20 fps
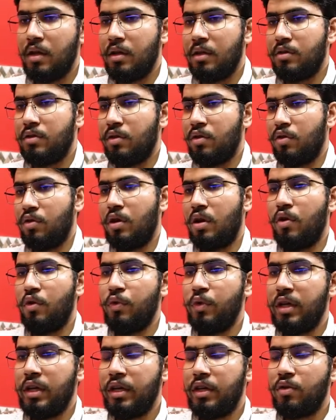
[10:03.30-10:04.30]
So now
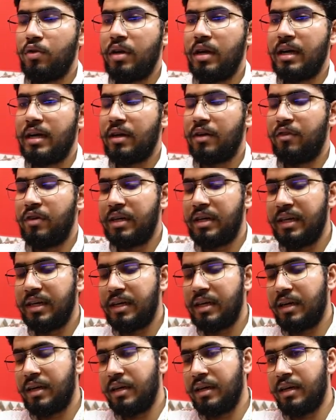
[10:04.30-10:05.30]
we need to get our
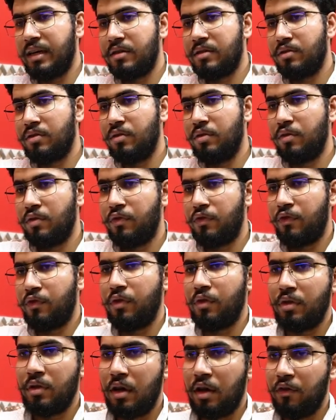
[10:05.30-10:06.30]
theta here. So
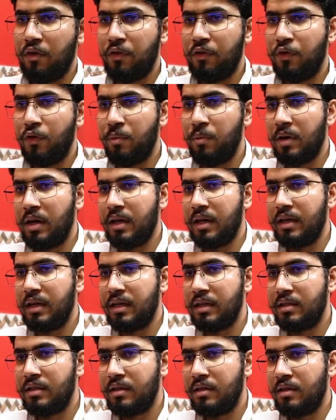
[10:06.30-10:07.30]
our formula
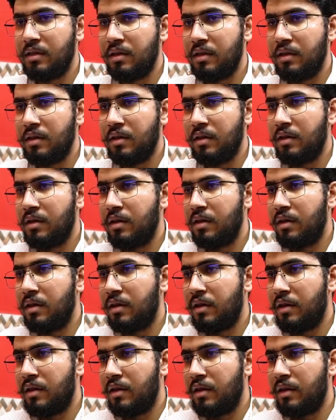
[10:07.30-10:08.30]
is
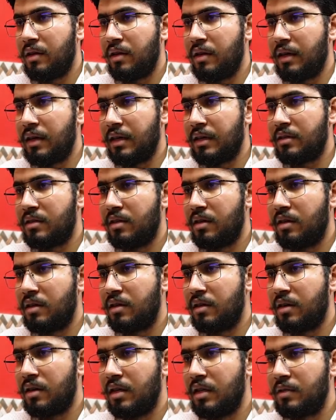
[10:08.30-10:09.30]
x
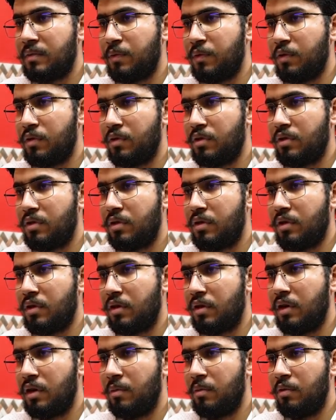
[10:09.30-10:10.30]
transpose
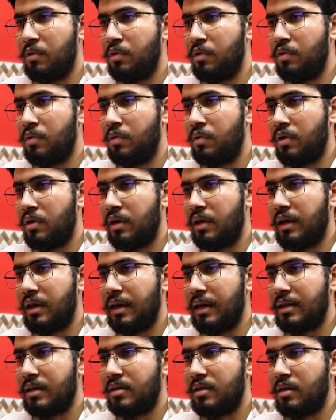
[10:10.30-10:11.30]
w
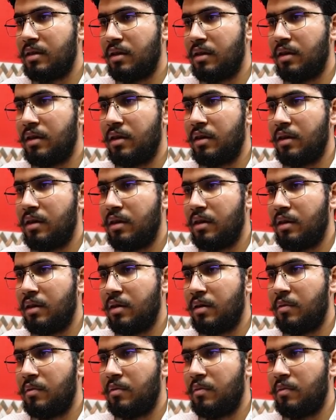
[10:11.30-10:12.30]
x
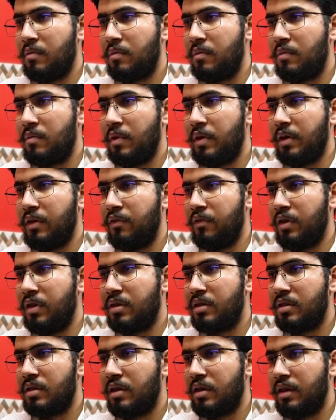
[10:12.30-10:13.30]

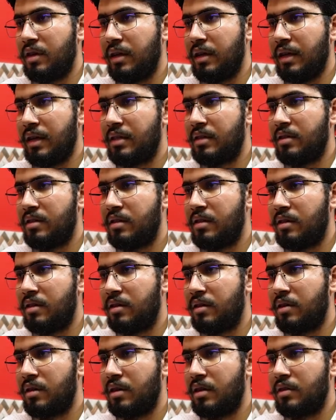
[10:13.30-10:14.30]
inverse x
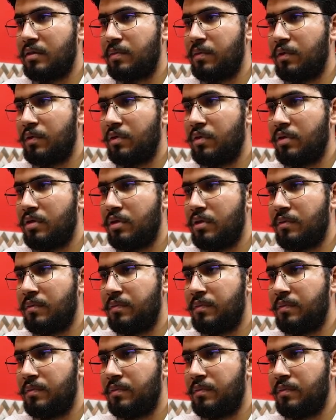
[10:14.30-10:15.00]
transpose